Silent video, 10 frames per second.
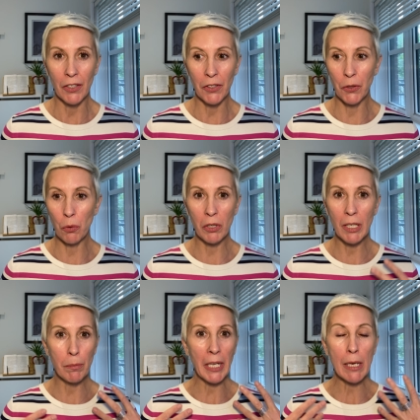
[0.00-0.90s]
you're going
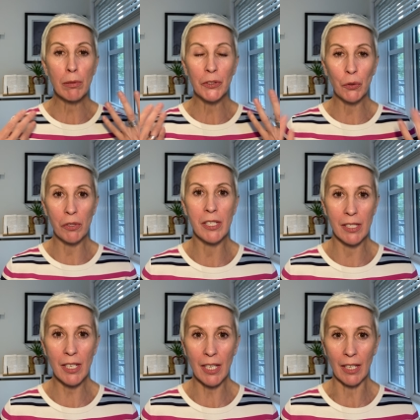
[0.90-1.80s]
to be able to
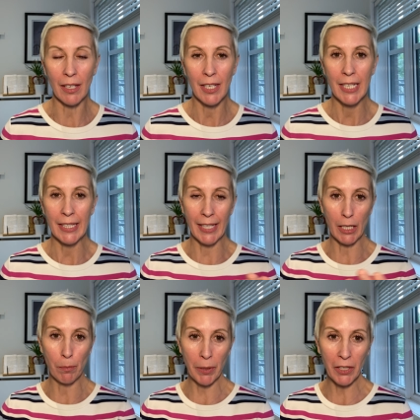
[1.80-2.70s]
see
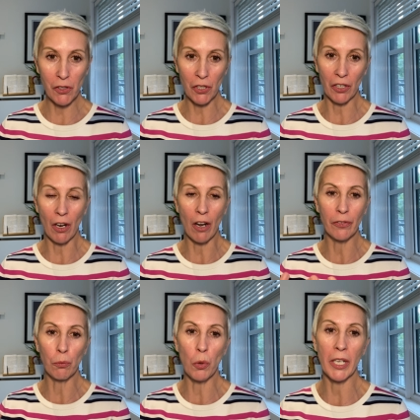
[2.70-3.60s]
that picture
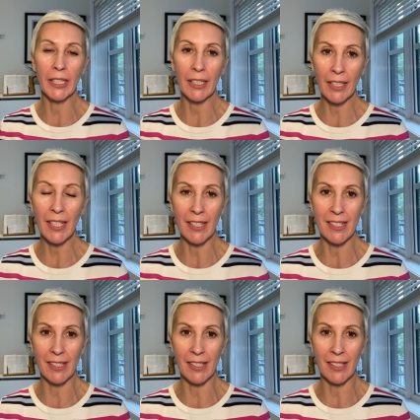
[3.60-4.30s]
of what is